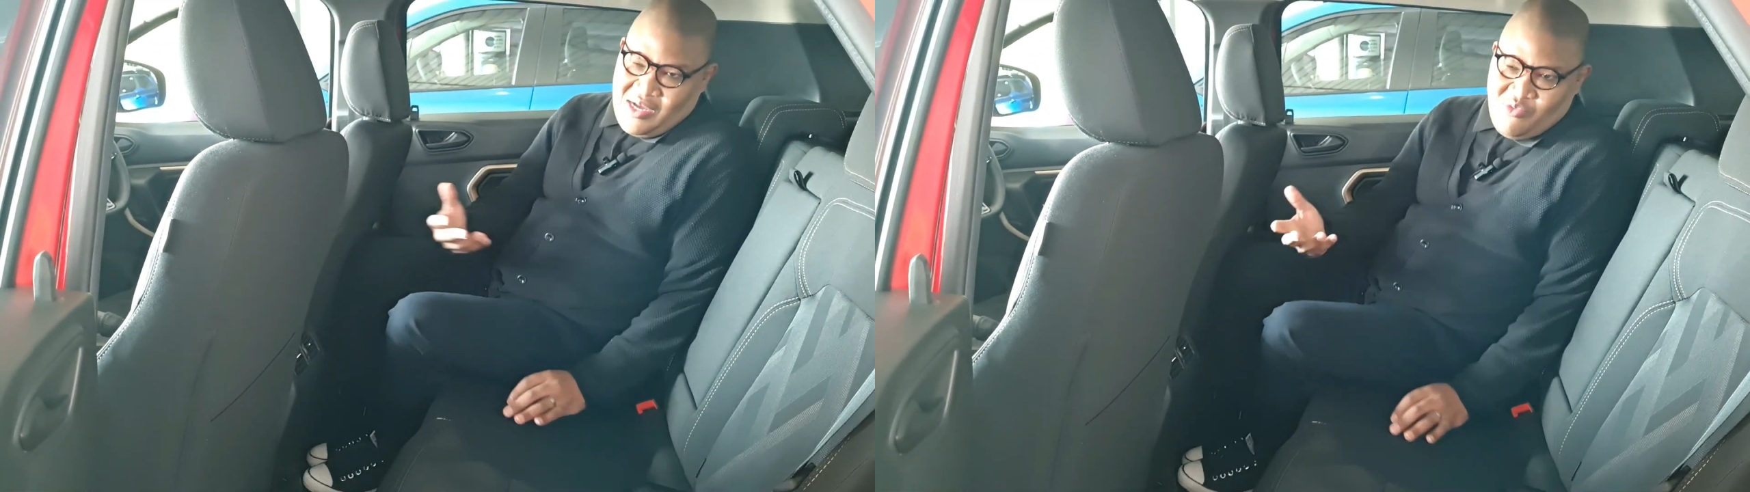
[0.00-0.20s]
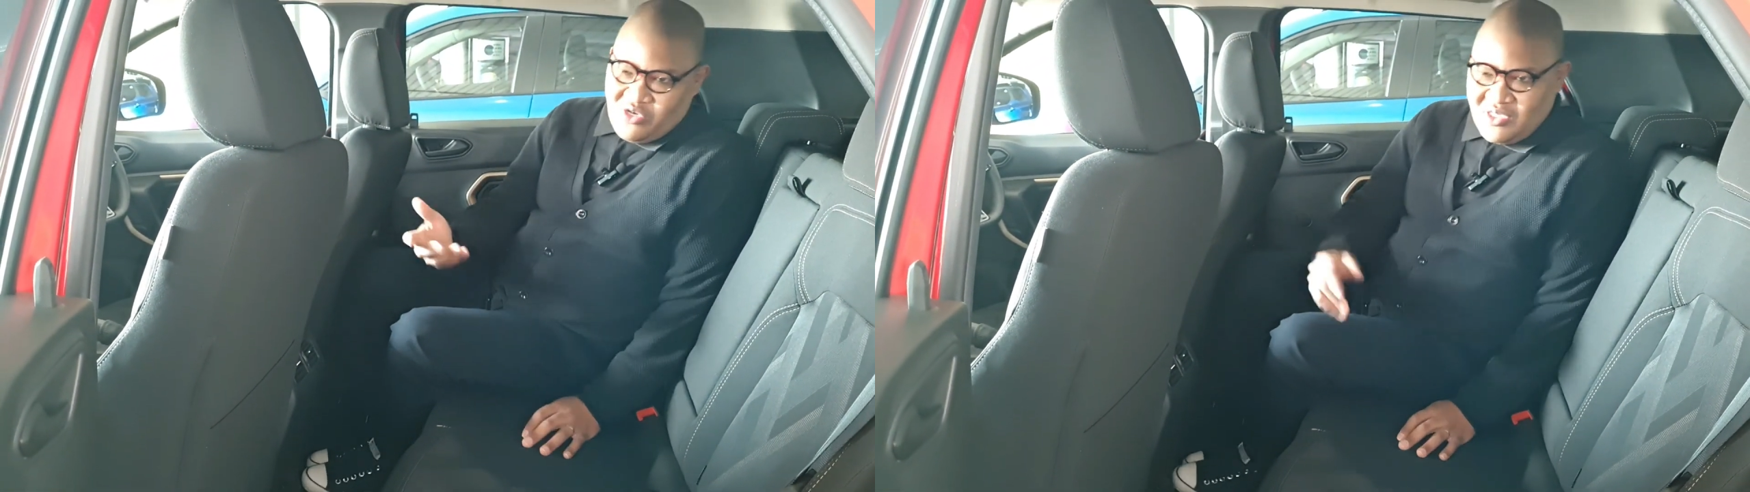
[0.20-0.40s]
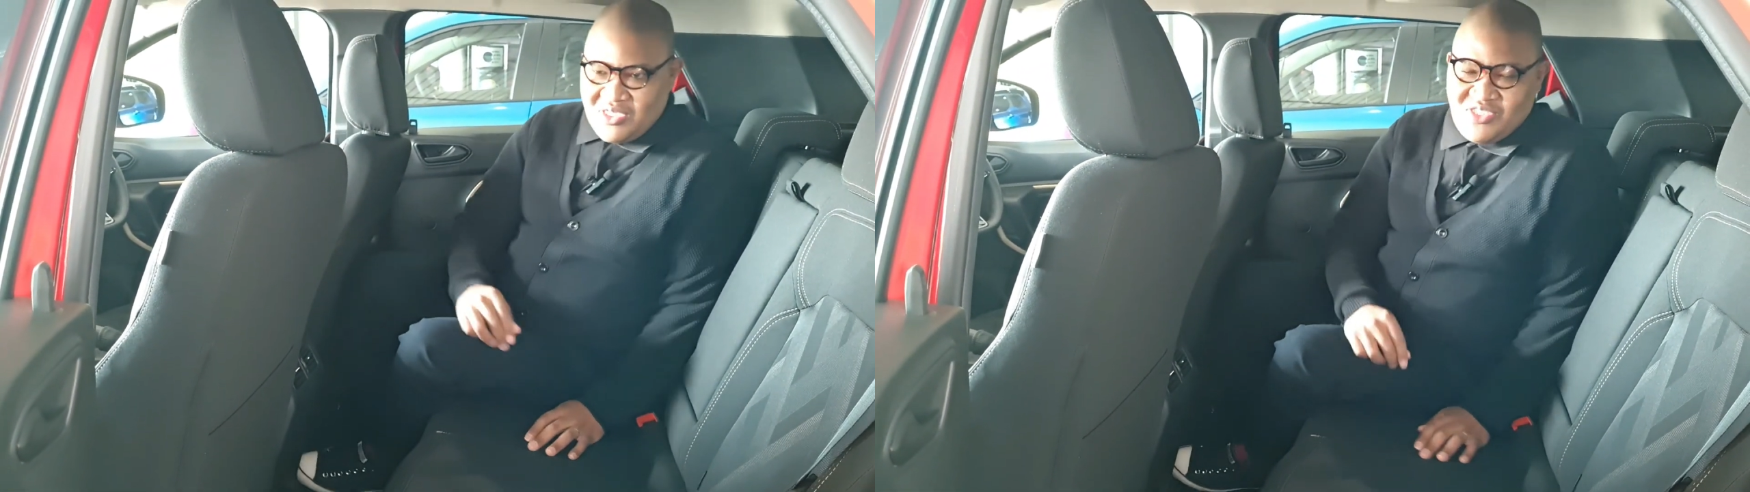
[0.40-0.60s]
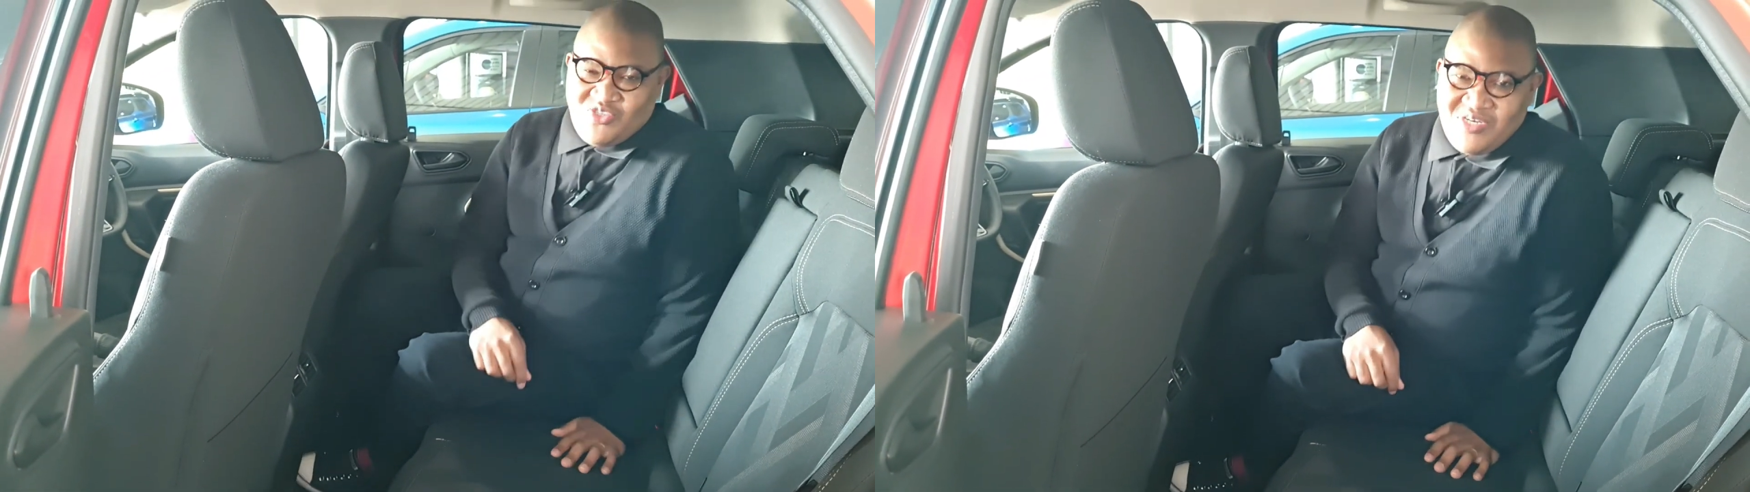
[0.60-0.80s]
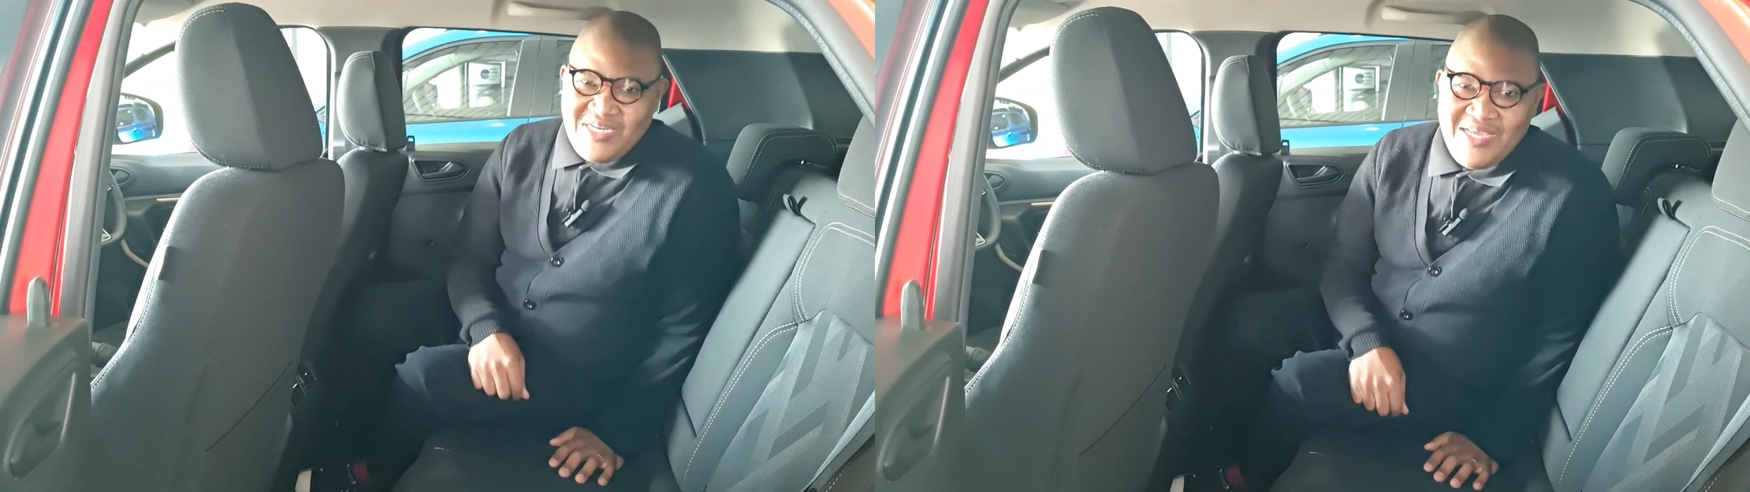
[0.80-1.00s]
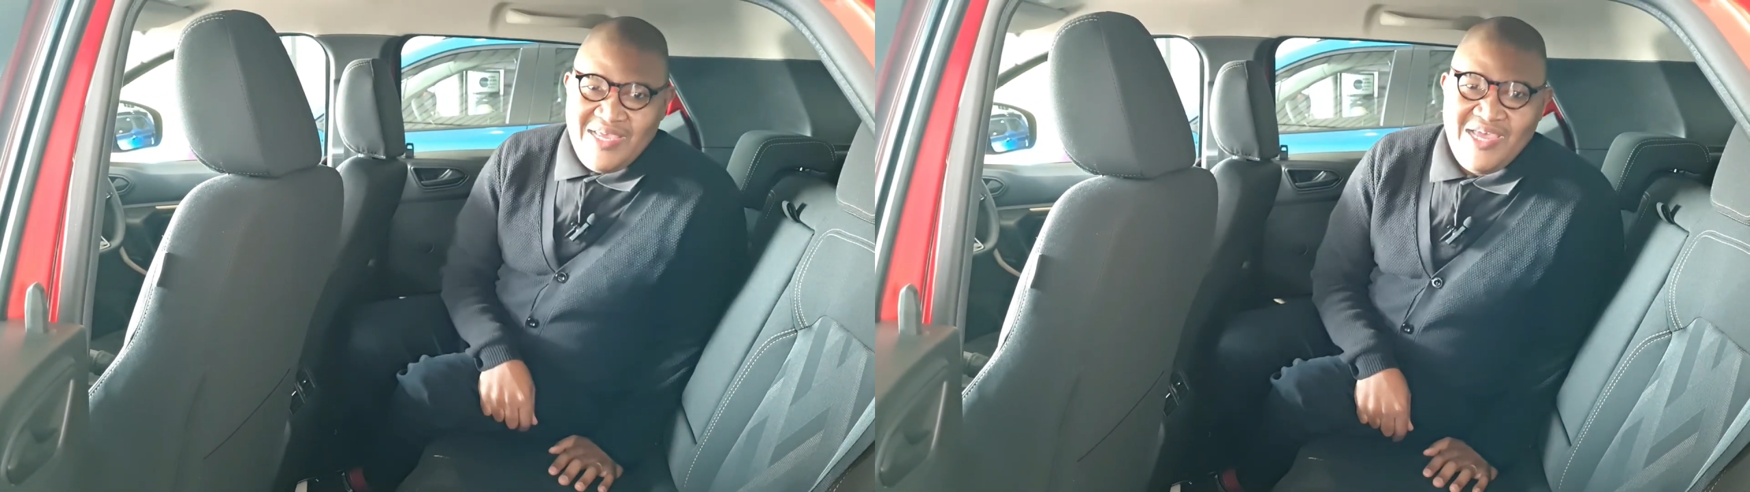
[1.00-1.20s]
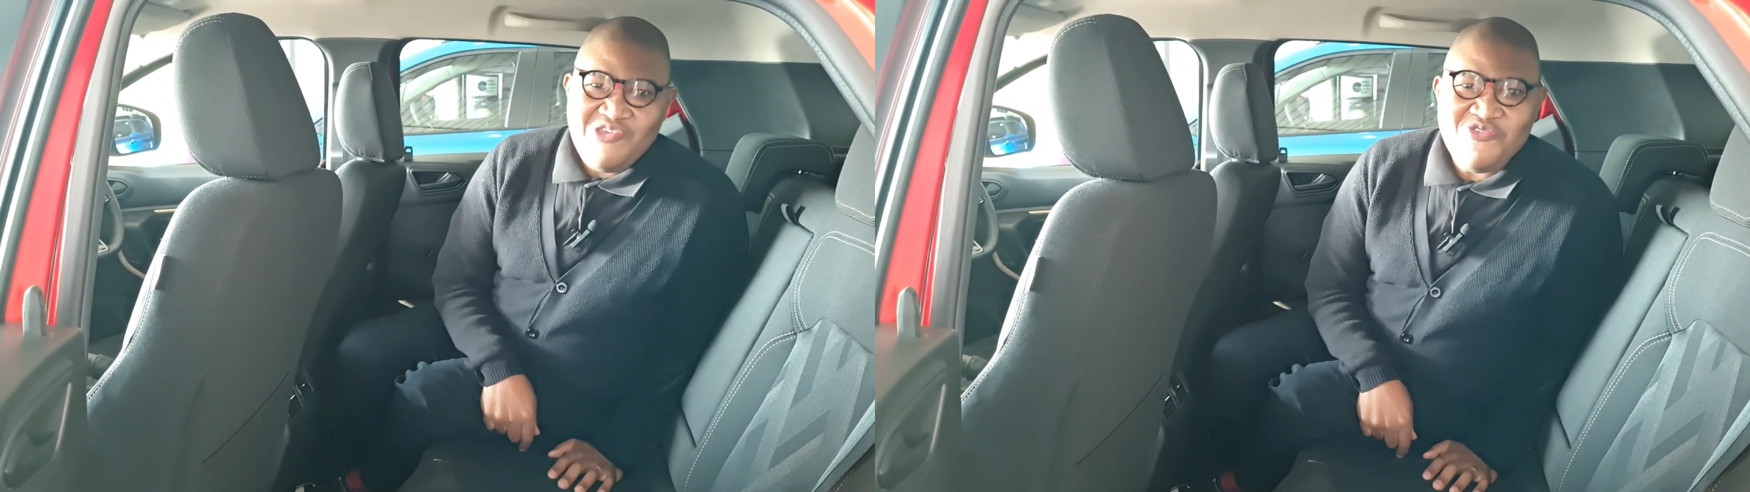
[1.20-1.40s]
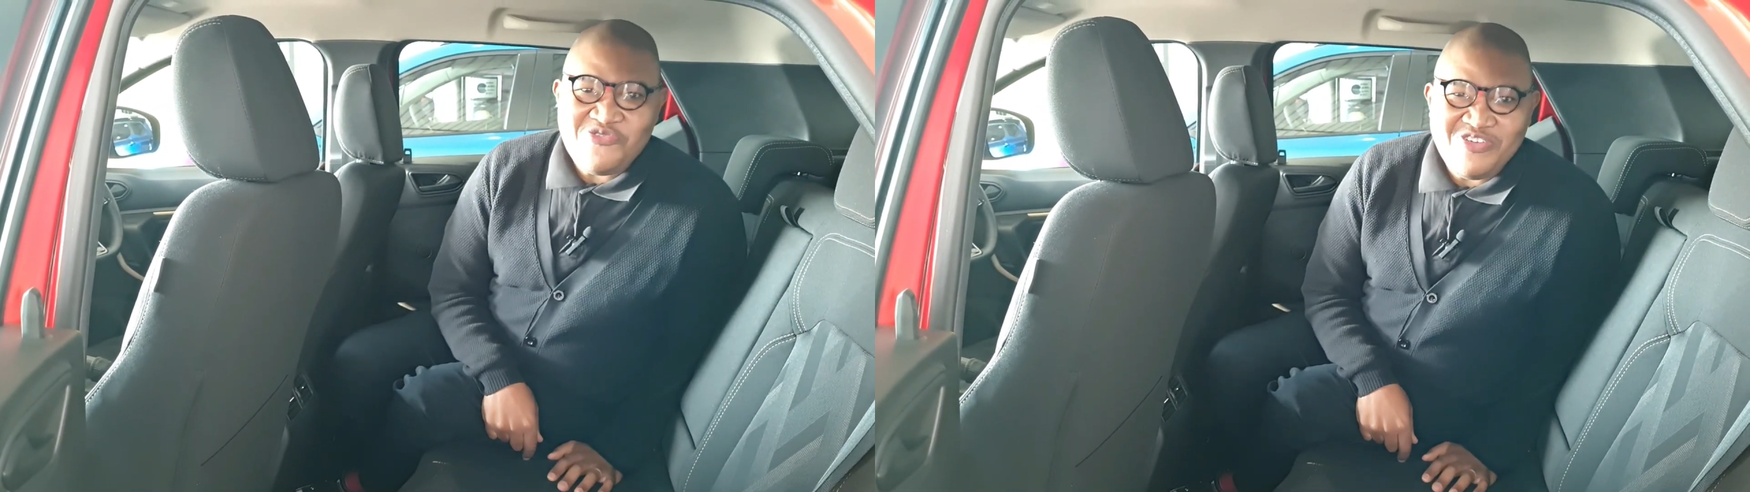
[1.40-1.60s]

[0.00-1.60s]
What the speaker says: Come on, it's not your